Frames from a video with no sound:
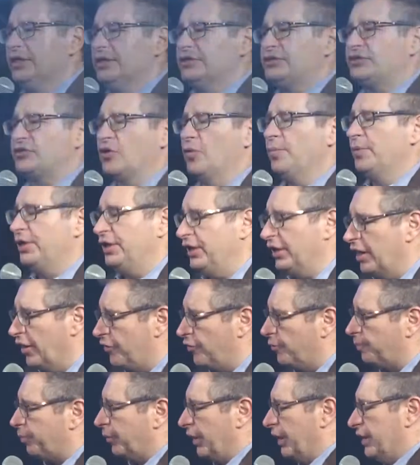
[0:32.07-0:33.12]
so many
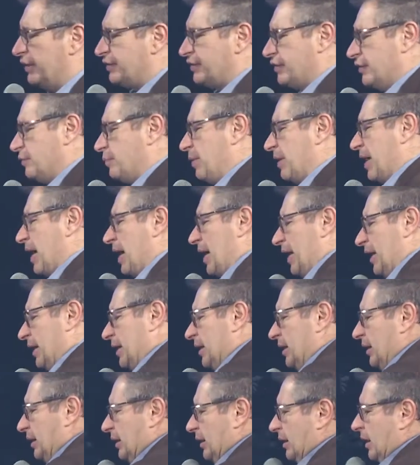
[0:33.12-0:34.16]
other places, but I
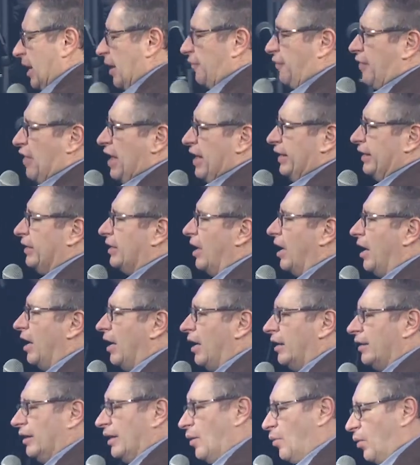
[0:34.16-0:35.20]
thank
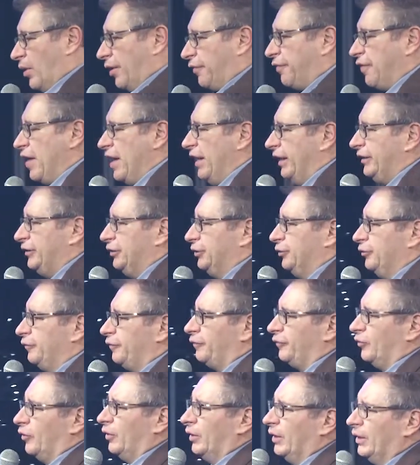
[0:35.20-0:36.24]
God, and I want to thank you
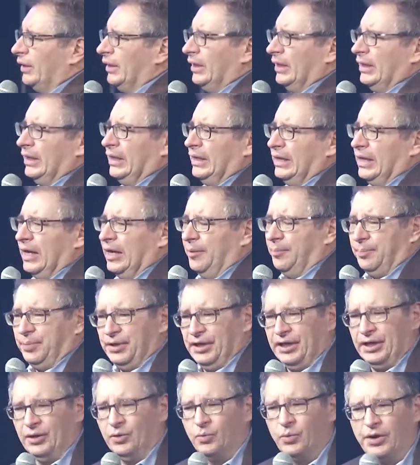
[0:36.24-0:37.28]
for
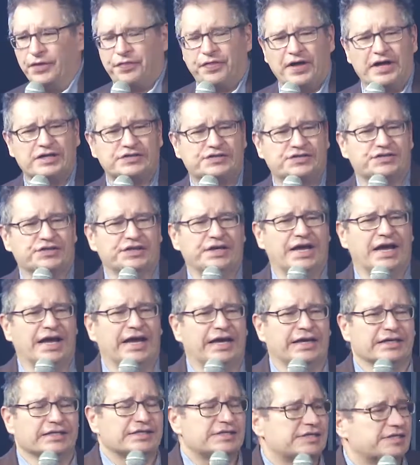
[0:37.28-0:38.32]
being with us
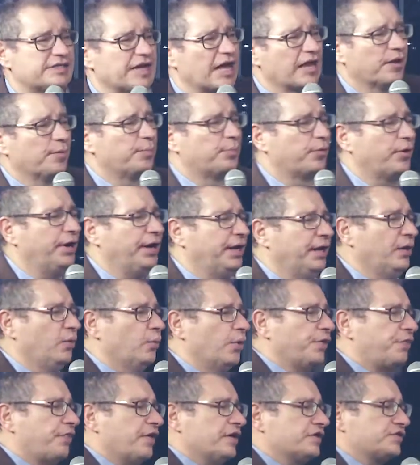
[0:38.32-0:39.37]
tonight and celebrating
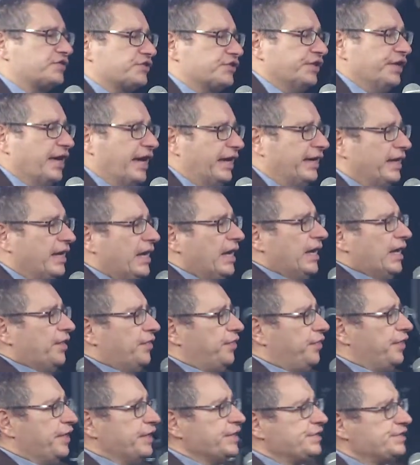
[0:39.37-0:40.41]
with us tonight.
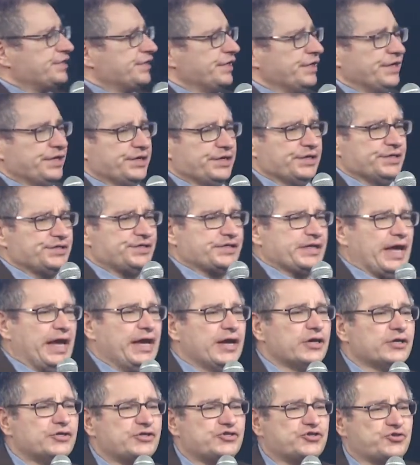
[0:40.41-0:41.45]
This is a
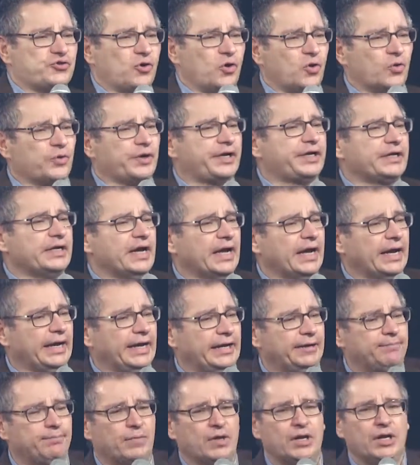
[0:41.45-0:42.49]
historic
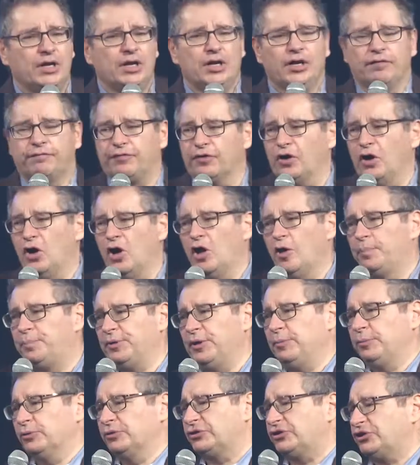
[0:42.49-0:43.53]
night for All
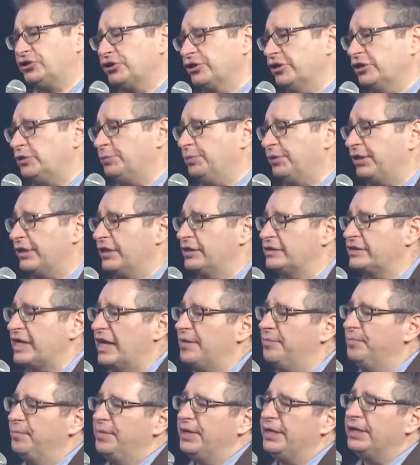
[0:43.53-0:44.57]
People's Church because
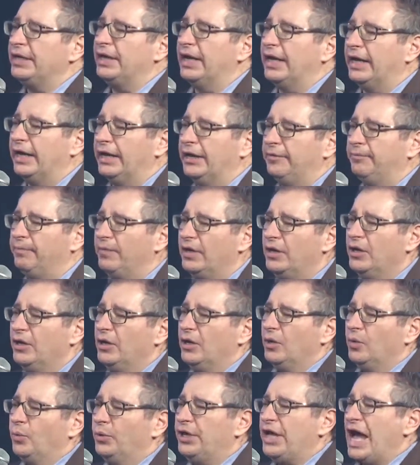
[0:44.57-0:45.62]
at midnight,
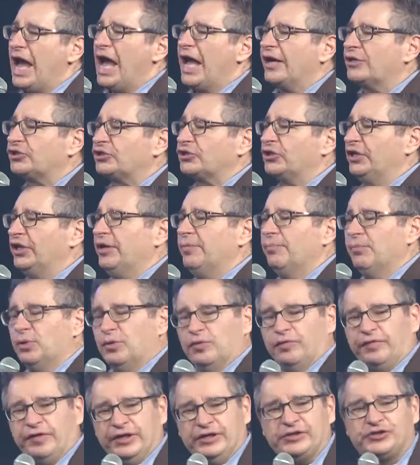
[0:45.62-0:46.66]
we actually
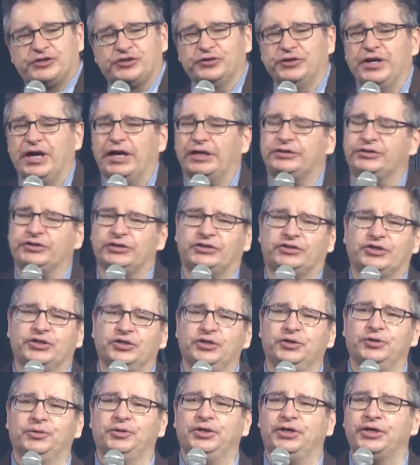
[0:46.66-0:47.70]
move into not just the
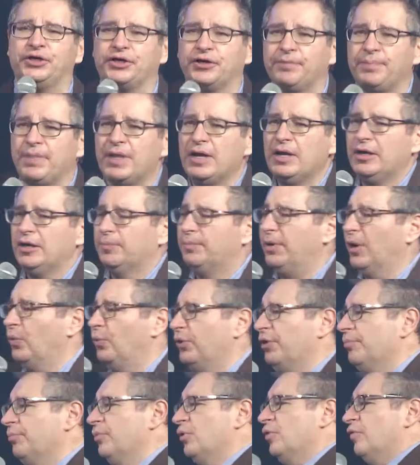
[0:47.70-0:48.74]
new year, but
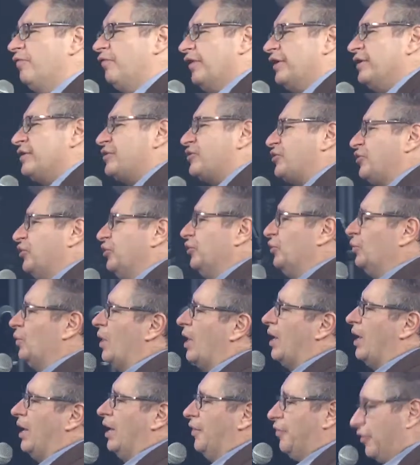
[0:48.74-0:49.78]
we move into
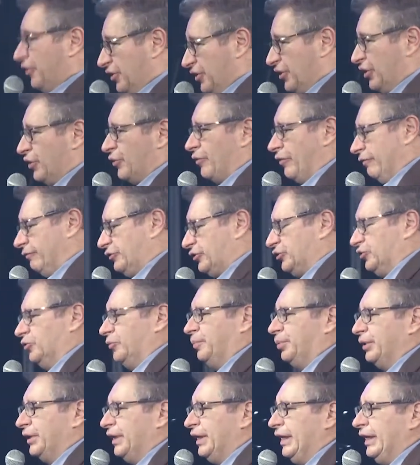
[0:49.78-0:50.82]
the year of
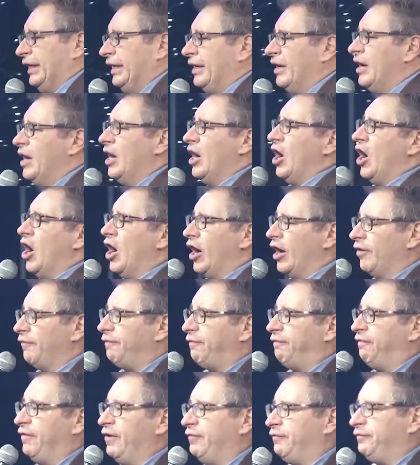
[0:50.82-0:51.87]
Jubilee, our
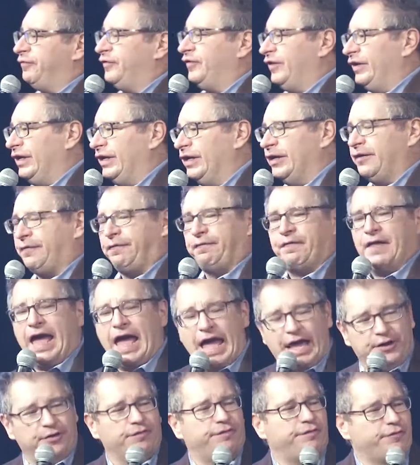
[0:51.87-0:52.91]
50th
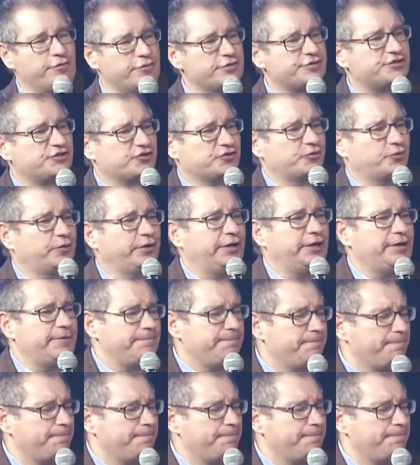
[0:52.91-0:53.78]
anniversary,